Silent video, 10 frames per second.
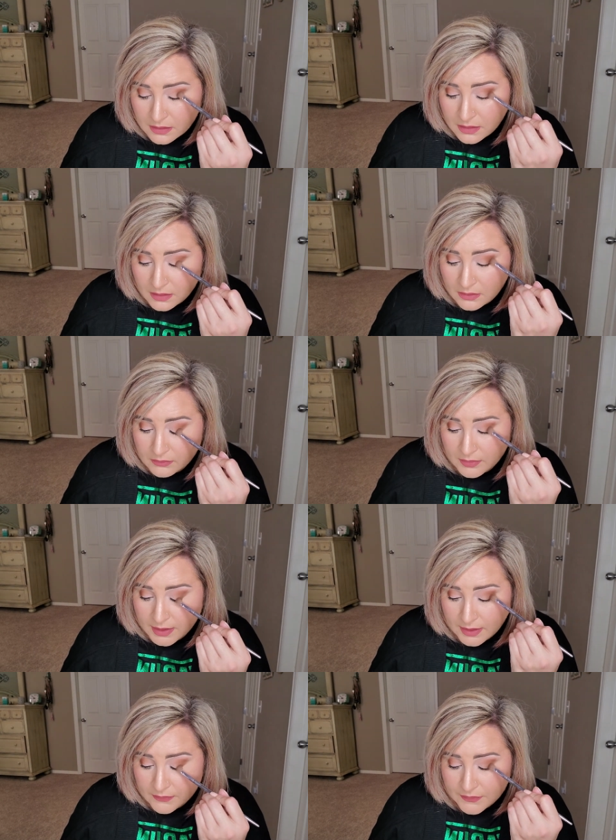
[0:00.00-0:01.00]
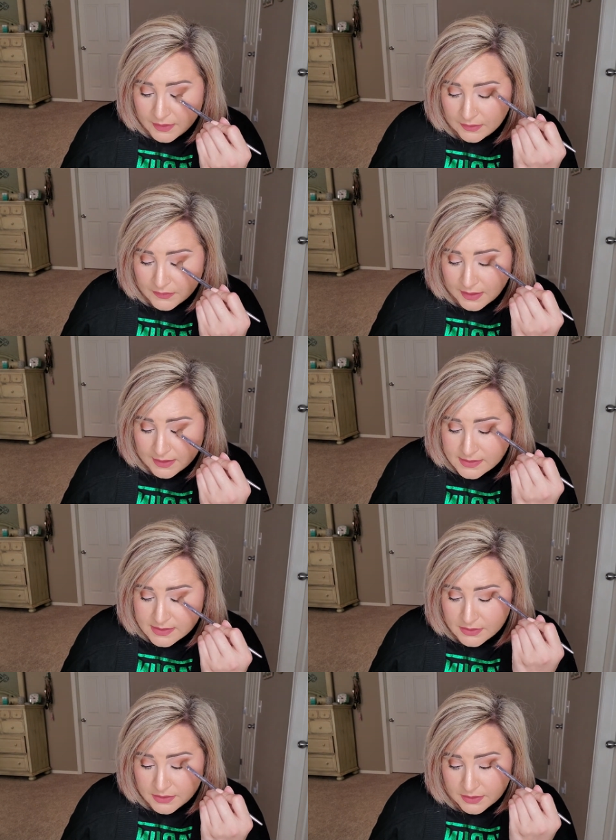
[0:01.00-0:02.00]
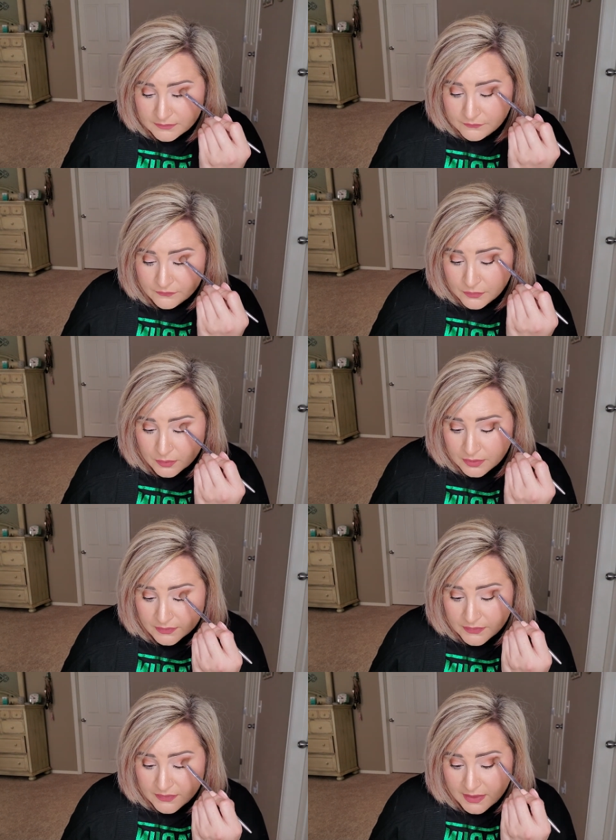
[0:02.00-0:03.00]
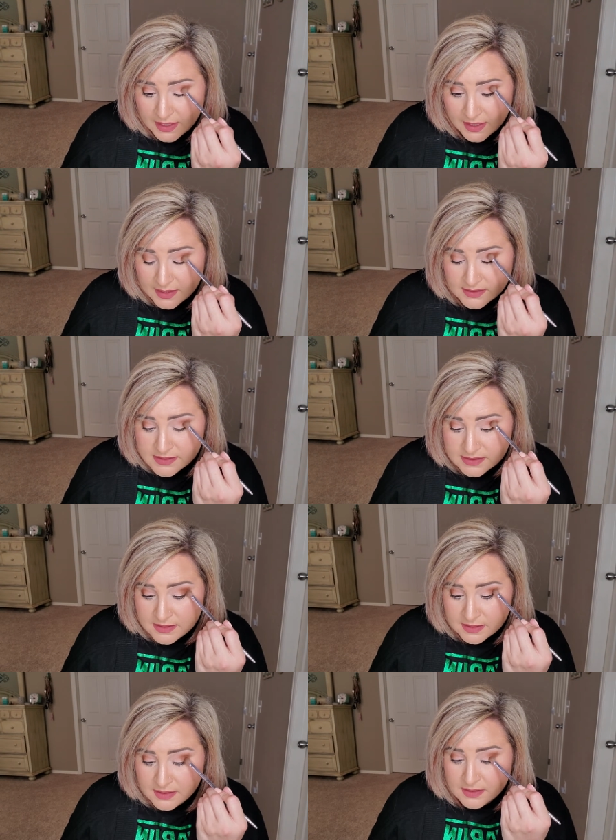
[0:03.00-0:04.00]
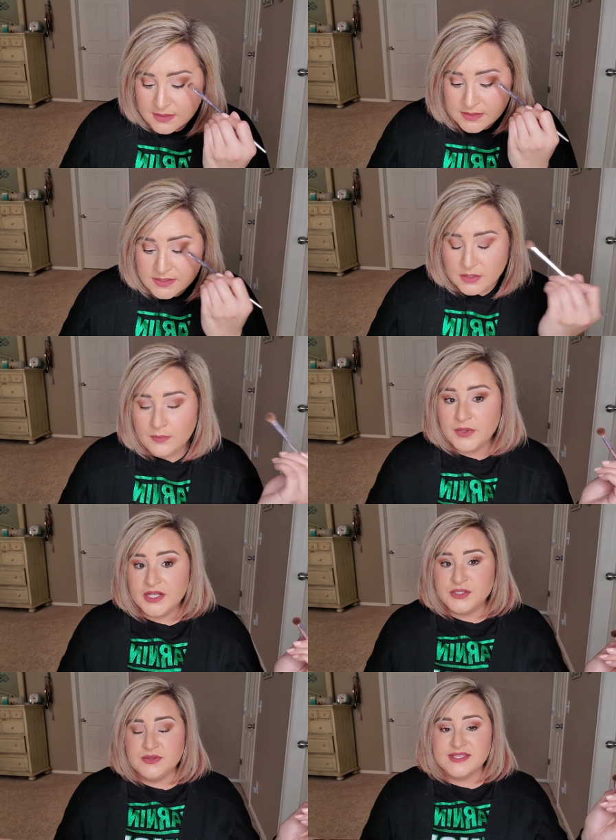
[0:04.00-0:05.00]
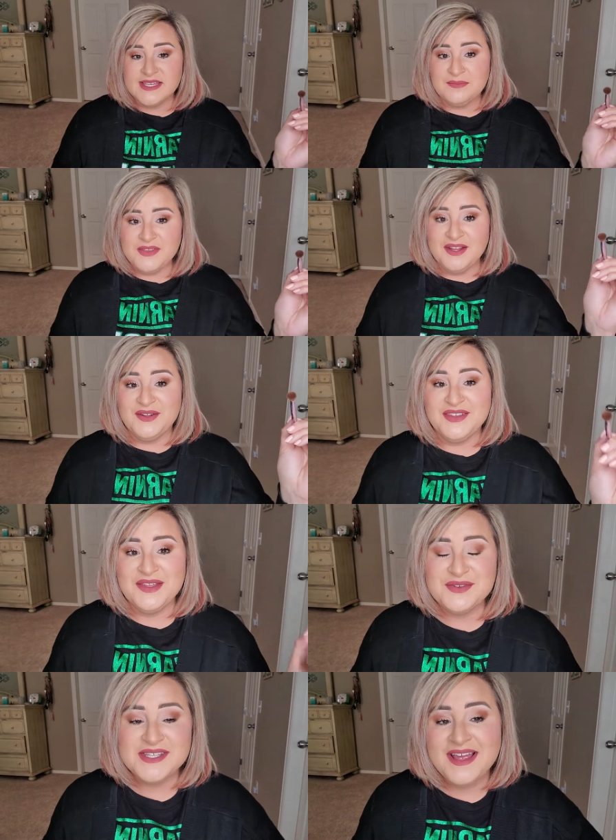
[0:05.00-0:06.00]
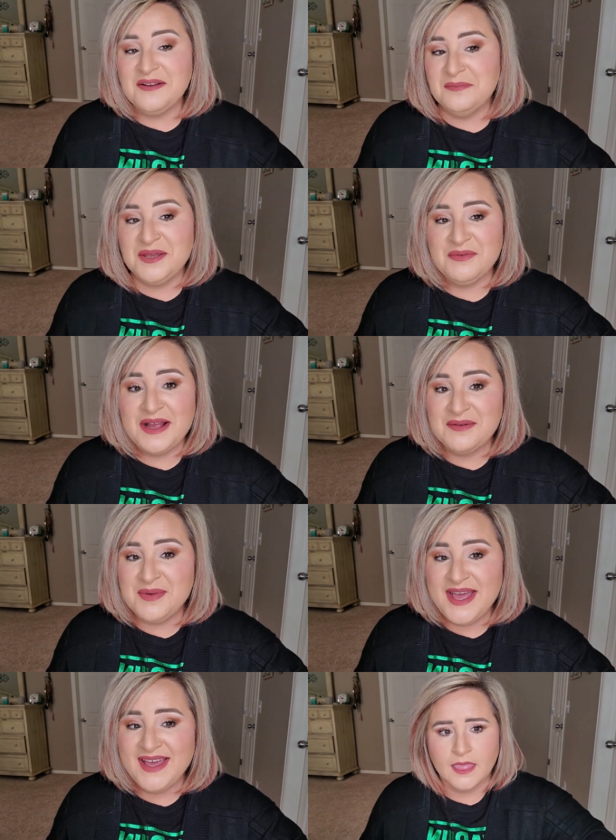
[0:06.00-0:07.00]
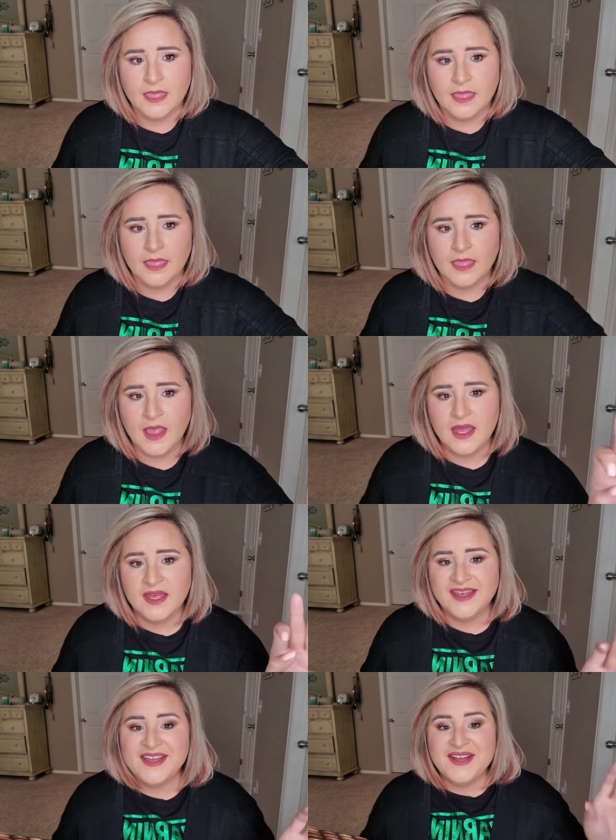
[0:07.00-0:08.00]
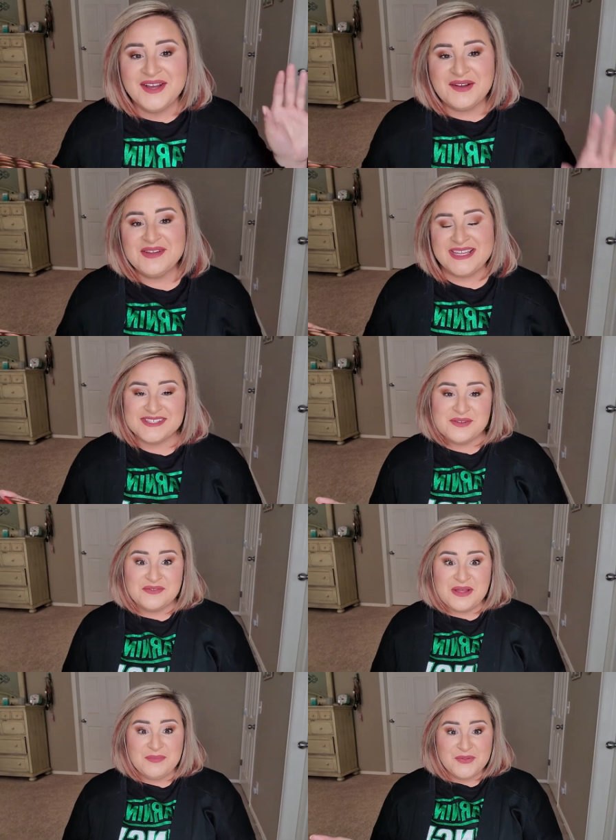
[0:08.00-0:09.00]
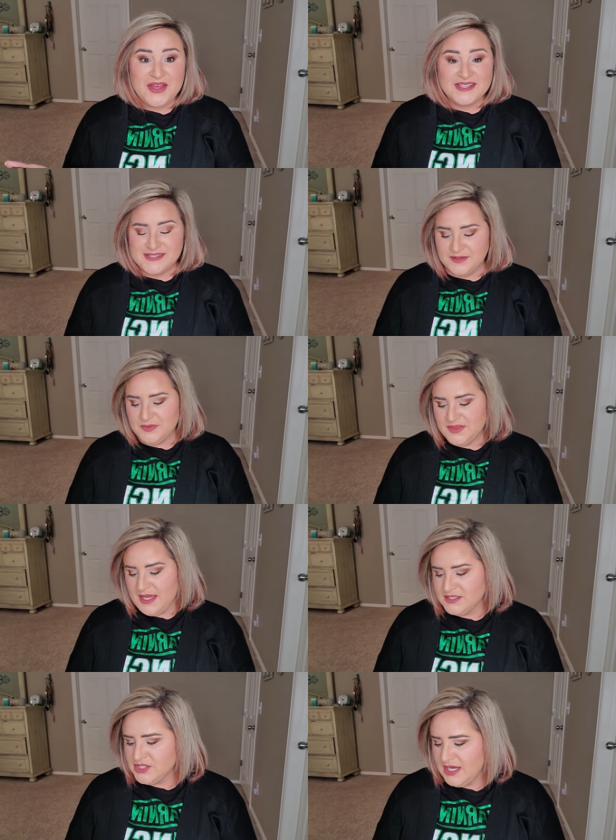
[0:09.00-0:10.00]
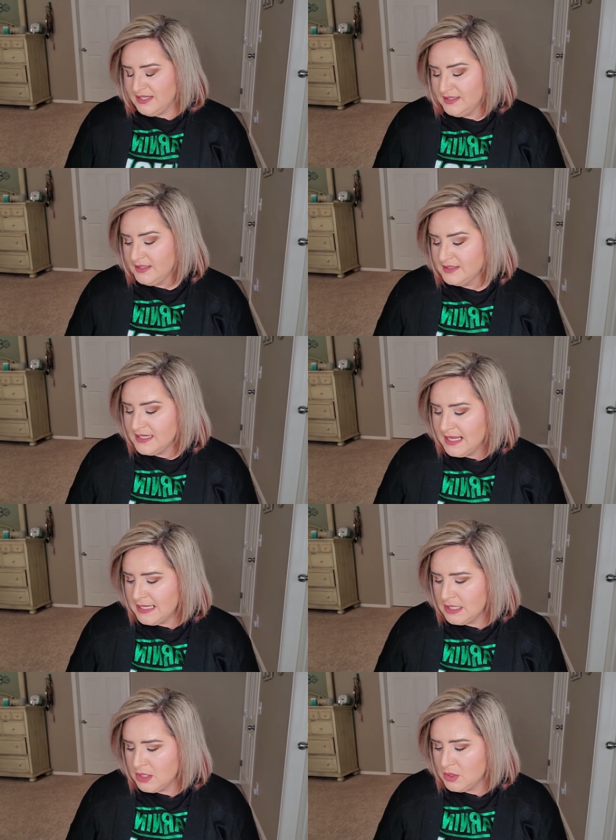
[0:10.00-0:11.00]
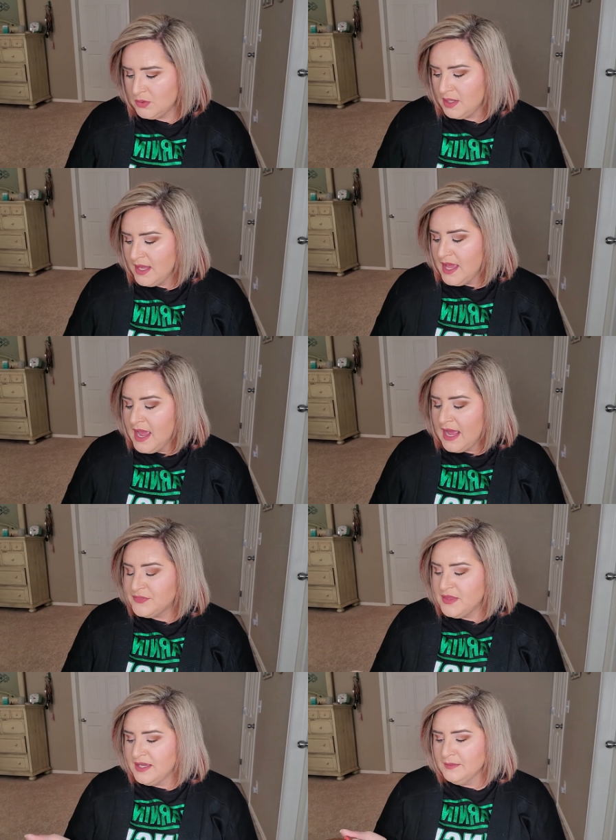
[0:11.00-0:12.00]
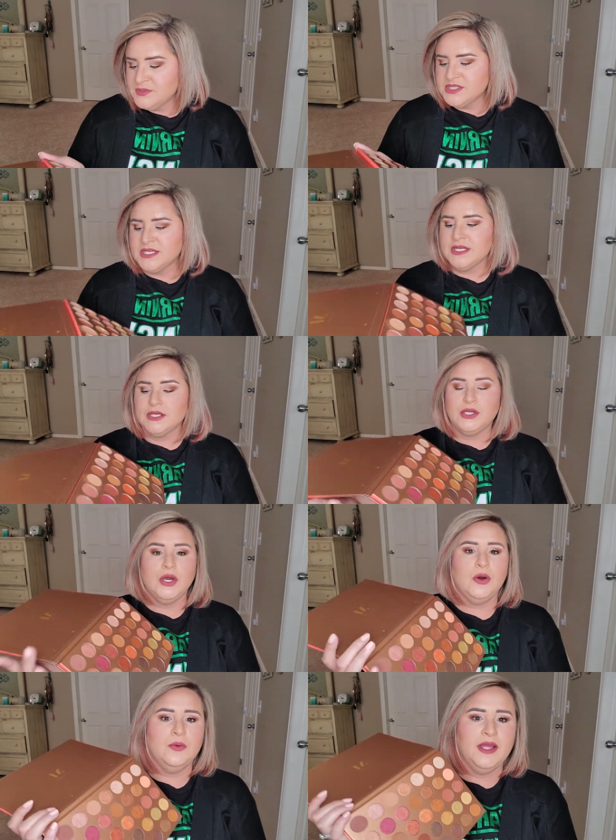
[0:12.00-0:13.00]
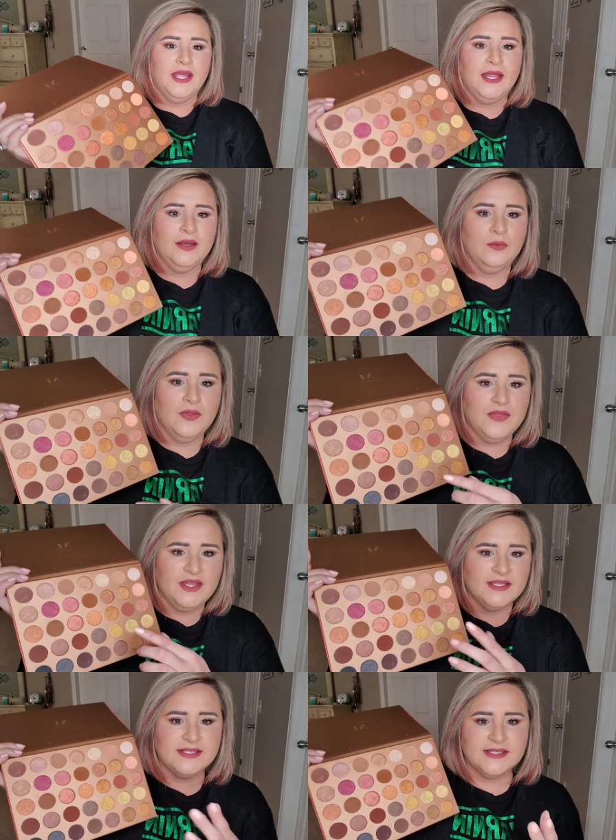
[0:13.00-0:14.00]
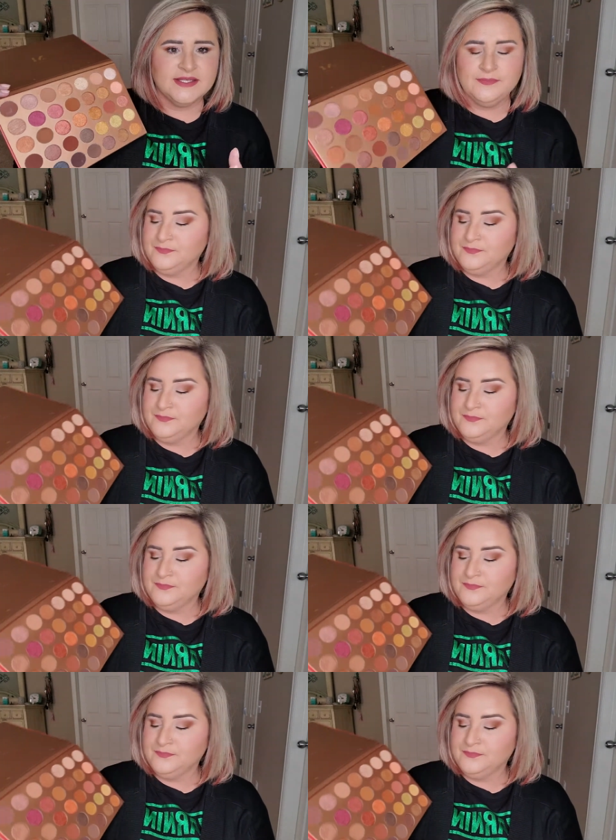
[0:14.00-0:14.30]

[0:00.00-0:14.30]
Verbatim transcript: All right, I think that is good for that. So I'm going to do the same thing on the other side and be right back. Okay, so I've got both eyes done with that shade. Now, I think I'm just going to go in with this.